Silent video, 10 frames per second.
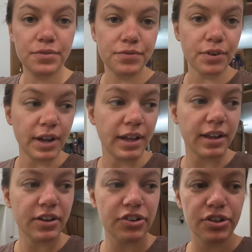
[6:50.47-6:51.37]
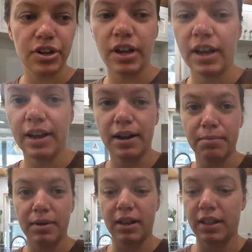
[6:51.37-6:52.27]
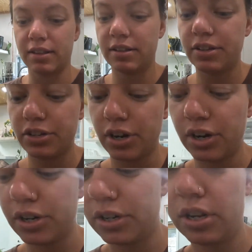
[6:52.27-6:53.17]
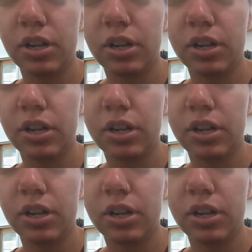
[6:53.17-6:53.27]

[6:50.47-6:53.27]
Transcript: fridge, and I'm gonna start